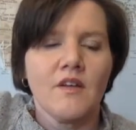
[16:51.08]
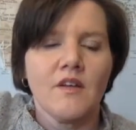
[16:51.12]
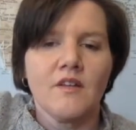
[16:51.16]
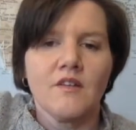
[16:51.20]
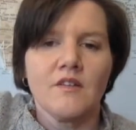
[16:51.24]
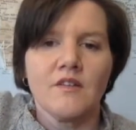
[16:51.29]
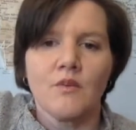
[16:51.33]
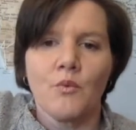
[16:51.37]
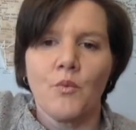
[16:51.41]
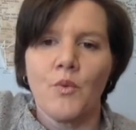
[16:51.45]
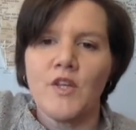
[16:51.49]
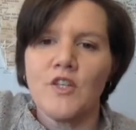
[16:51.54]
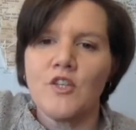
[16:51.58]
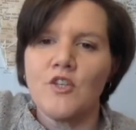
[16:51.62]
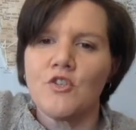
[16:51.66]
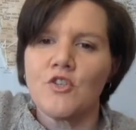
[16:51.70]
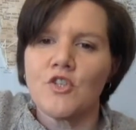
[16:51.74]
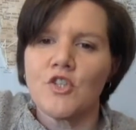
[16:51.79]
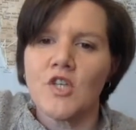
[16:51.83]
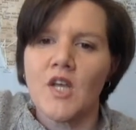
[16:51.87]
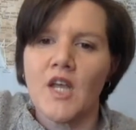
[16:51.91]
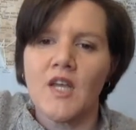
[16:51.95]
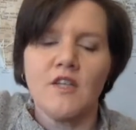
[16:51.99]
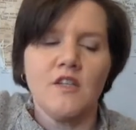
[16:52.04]
So when you
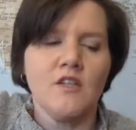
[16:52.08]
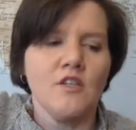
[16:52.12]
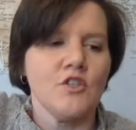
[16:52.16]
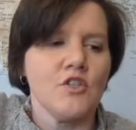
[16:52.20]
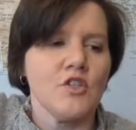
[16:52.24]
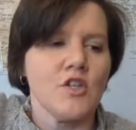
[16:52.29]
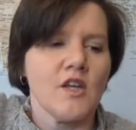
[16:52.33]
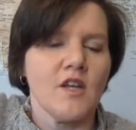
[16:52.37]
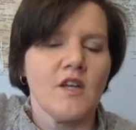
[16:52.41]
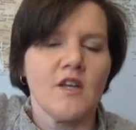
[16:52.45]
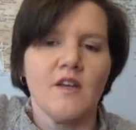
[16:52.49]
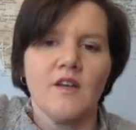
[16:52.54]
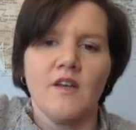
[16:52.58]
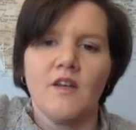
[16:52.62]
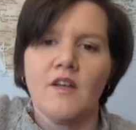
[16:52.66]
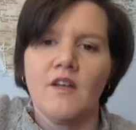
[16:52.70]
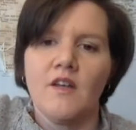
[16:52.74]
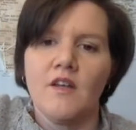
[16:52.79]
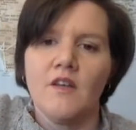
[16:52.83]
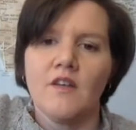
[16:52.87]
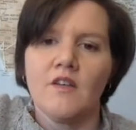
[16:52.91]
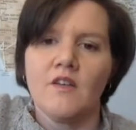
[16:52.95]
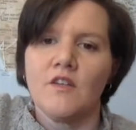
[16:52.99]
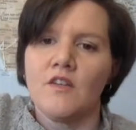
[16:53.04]
change it,
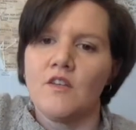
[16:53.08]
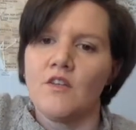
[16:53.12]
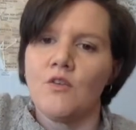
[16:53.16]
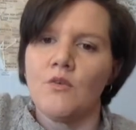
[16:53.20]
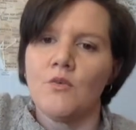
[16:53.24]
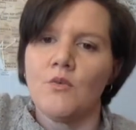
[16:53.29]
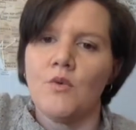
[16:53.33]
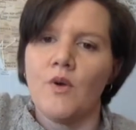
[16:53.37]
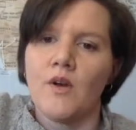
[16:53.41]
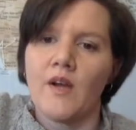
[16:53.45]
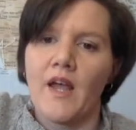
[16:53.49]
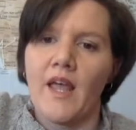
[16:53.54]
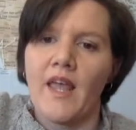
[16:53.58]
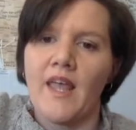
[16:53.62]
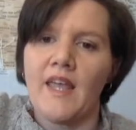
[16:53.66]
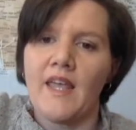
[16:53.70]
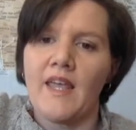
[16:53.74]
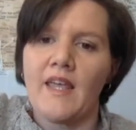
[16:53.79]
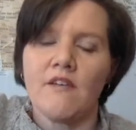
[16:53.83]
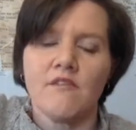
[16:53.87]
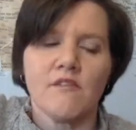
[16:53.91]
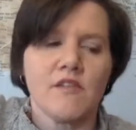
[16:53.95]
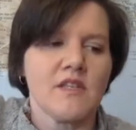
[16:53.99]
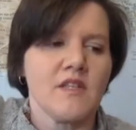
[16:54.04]
you
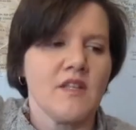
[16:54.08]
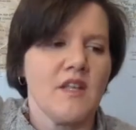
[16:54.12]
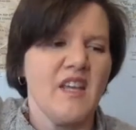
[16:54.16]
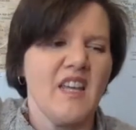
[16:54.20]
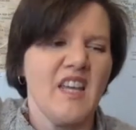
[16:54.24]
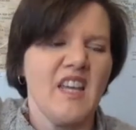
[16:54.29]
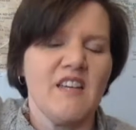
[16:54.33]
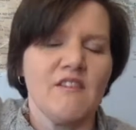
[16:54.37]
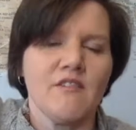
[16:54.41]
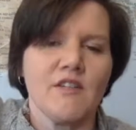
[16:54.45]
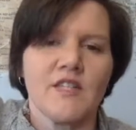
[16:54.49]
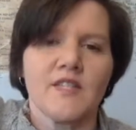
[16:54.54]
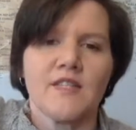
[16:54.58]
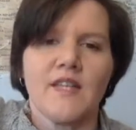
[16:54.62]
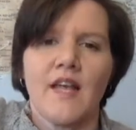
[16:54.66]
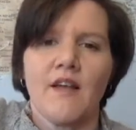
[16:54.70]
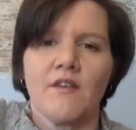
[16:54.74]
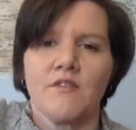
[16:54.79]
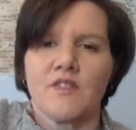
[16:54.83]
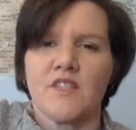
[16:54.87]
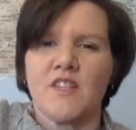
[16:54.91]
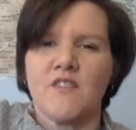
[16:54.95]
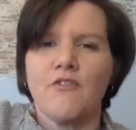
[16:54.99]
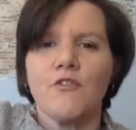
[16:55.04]
hear a
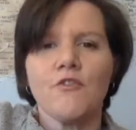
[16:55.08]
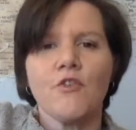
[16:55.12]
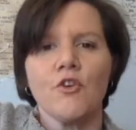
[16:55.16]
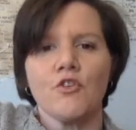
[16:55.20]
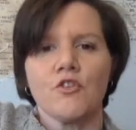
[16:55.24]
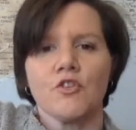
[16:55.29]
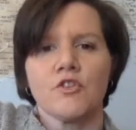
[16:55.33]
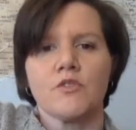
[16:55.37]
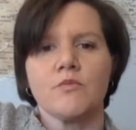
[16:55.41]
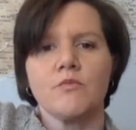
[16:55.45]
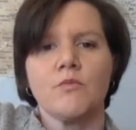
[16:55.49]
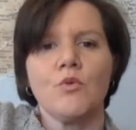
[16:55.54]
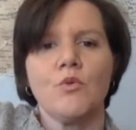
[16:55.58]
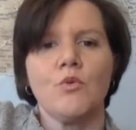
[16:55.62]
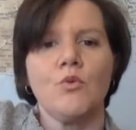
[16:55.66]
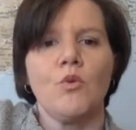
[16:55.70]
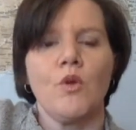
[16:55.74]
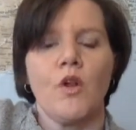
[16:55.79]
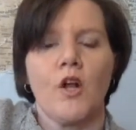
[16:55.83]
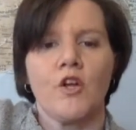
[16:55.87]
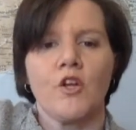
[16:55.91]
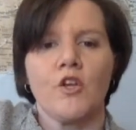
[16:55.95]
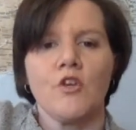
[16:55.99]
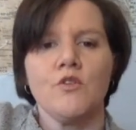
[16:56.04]
sound. And if you've got a small
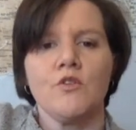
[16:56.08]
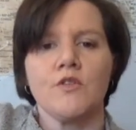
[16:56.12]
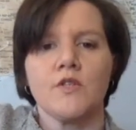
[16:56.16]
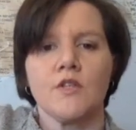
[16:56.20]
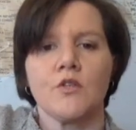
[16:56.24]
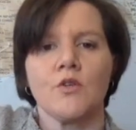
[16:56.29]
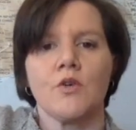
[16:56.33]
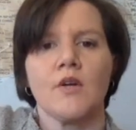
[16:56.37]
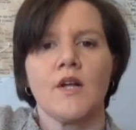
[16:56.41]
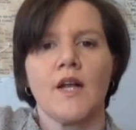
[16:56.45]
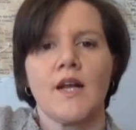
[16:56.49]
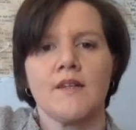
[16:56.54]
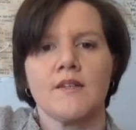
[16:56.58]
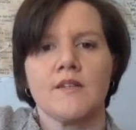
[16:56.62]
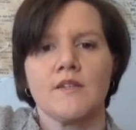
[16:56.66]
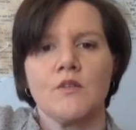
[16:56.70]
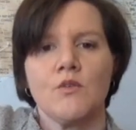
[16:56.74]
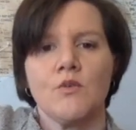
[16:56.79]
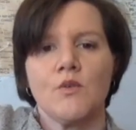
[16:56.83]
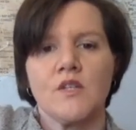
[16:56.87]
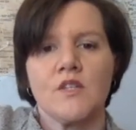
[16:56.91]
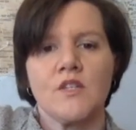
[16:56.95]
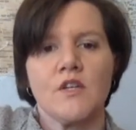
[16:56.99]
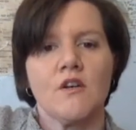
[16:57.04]
acoustic or
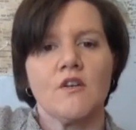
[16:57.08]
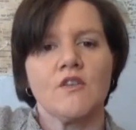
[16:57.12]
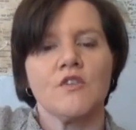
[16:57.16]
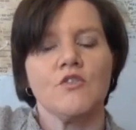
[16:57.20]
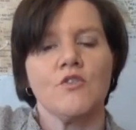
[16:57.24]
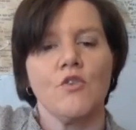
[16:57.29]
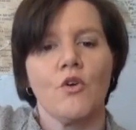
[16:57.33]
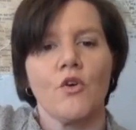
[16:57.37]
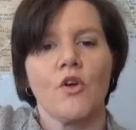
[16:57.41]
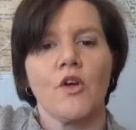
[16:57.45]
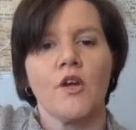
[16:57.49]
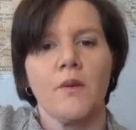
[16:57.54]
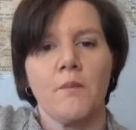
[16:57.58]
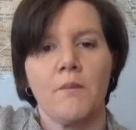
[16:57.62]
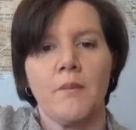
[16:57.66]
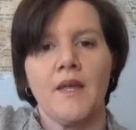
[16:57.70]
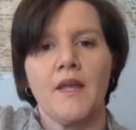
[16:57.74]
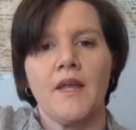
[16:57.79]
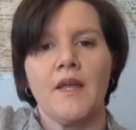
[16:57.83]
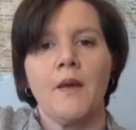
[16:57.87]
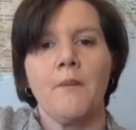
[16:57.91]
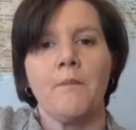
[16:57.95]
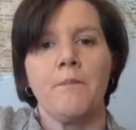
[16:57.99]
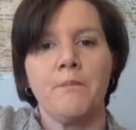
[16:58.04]
classical guitar, it's not going to
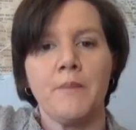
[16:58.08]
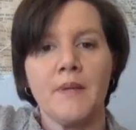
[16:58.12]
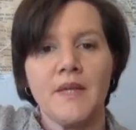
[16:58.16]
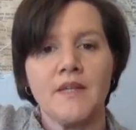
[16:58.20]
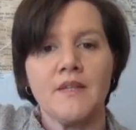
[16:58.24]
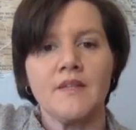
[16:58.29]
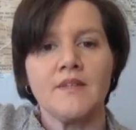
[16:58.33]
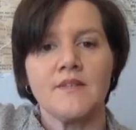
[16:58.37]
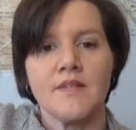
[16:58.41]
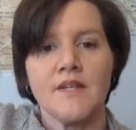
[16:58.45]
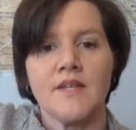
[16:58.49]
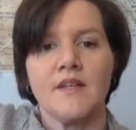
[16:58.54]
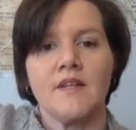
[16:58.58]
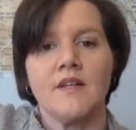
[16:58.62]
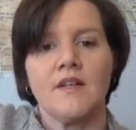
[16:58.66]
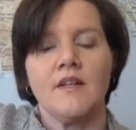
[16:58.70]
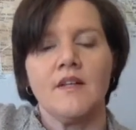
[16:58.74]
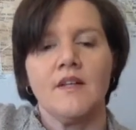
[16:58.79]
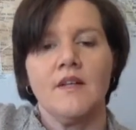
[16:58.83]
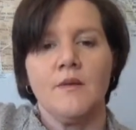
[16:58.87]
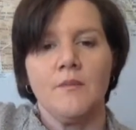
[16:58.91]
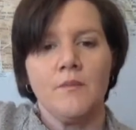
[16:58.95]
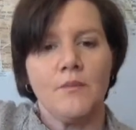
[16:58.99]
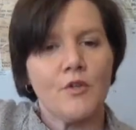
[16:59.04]
be a big deal
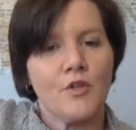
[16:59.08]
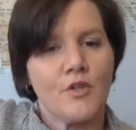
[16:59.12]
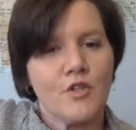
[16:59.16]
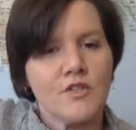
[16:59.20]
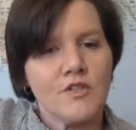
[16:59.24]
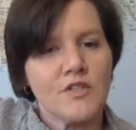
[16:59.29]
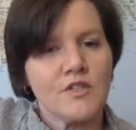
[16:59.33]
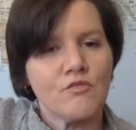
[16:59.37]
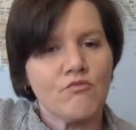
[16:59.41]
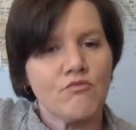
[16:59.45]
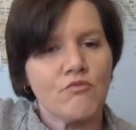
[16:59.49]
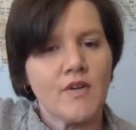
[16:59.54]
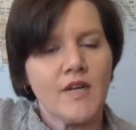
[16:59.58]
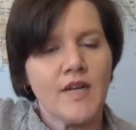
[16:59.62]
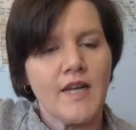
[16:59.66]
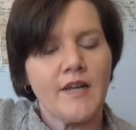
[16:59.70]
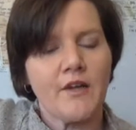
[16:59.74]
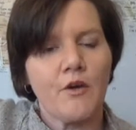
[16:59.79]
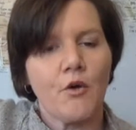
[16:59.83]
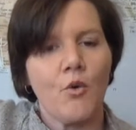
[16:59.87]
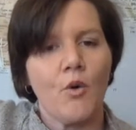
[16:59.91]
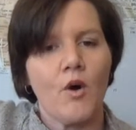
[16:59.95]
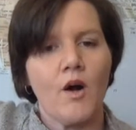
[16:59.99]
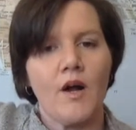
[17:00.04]
because it's really
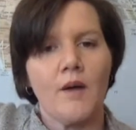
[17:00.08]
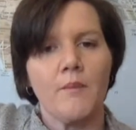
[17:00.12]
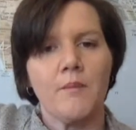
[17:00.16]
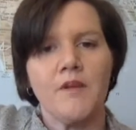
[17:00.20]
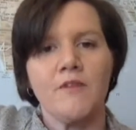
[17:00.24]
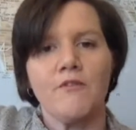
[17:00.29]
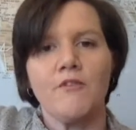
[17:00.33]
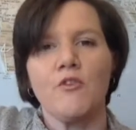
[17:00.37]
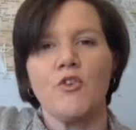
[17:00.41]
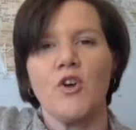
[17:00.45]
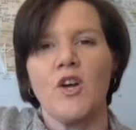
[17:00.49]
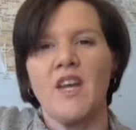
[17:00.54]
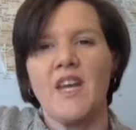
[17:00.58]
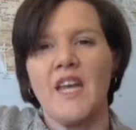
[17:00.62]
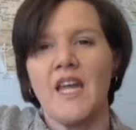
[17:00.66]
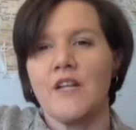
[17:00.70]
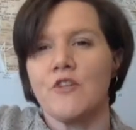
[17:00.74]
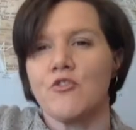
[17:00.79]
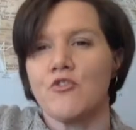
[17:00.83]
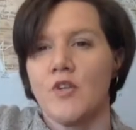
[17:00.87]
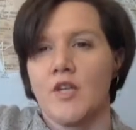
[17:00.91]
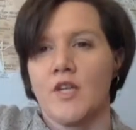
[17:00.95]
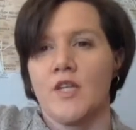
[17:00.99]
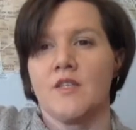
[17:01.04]
quiet. But if you've got
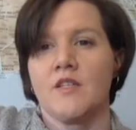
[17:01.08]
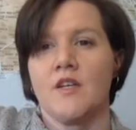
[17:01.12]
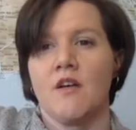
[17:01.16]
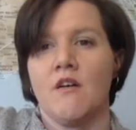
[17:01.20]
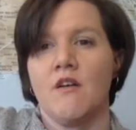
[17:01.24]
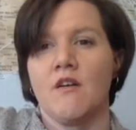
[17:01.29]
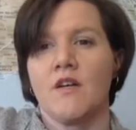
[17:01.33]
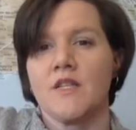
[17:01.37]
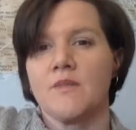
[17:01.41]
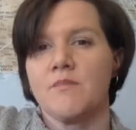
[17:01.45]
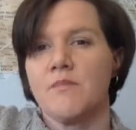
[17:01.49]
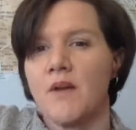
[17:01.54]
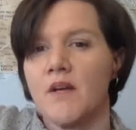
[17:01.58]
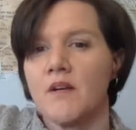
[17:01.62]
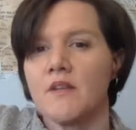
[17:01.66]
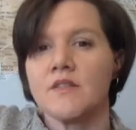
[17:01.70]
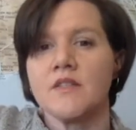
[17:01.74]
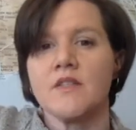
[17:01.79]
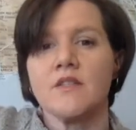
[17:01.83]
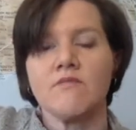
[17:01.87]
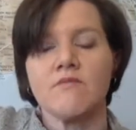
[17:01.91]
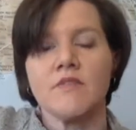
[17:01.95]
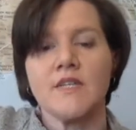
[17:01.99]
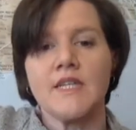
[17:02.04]
electric guitar and it's plugged
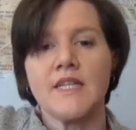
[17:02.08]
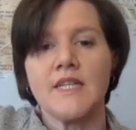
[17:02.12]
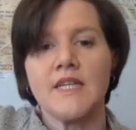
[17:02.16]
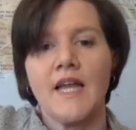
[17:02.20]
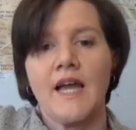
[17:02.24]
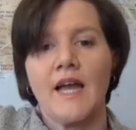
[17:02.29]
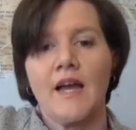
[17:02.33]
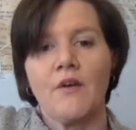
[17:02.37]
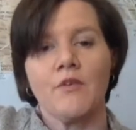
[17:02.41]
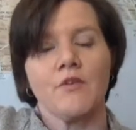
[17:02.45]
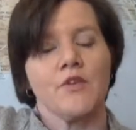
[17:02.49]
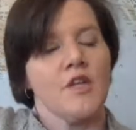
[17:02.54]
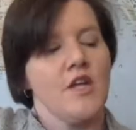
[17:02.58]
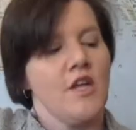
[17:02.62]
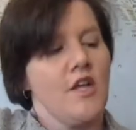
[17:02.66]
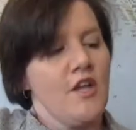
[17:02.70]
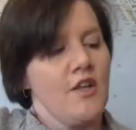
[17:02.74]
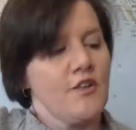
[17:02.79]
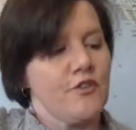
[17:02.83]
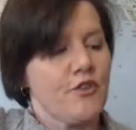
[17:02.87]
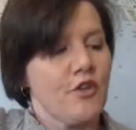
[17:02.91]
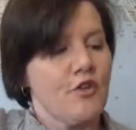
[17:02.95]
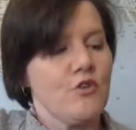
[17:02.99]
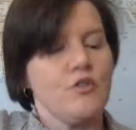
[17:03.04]
in really loud,
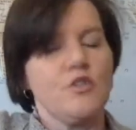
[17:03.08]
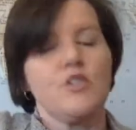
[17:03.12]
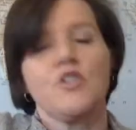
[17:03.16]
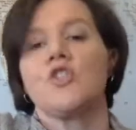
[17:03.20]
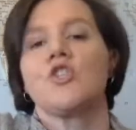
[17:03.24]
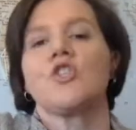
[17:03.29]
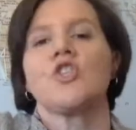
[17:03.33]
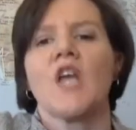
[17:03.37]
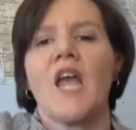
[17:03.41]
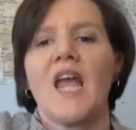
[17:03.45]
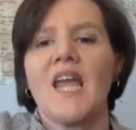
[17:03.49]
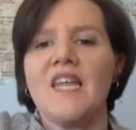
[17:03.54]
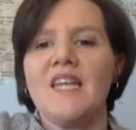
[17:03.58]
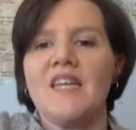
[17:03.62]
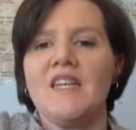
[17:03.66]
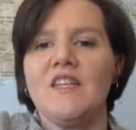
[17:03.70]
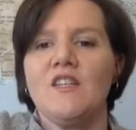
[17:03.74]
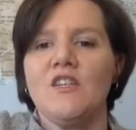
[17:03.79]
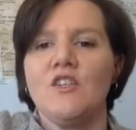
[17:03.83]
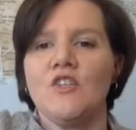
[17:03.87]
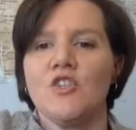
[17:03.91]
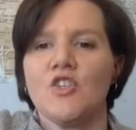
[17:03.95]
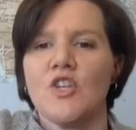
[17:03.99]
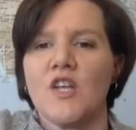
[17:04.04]
those
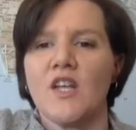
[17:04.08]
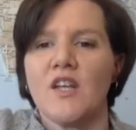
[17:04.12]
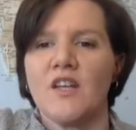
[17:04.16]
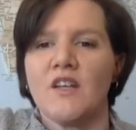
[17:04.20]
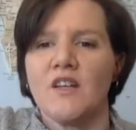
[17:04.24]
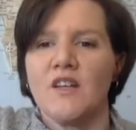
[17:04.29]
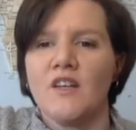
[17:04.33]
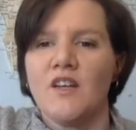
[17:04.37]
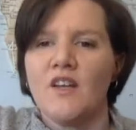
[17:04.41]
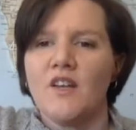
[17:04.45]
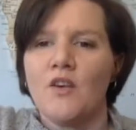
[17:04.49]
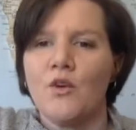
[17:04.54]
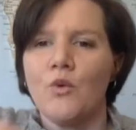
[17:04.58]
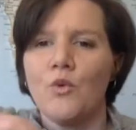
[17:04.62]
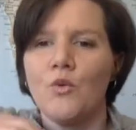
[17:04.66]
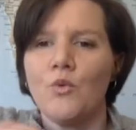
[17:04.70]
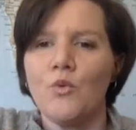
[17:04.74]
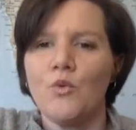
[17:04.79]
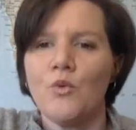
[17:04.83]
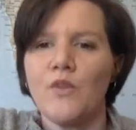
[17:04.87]
changing, all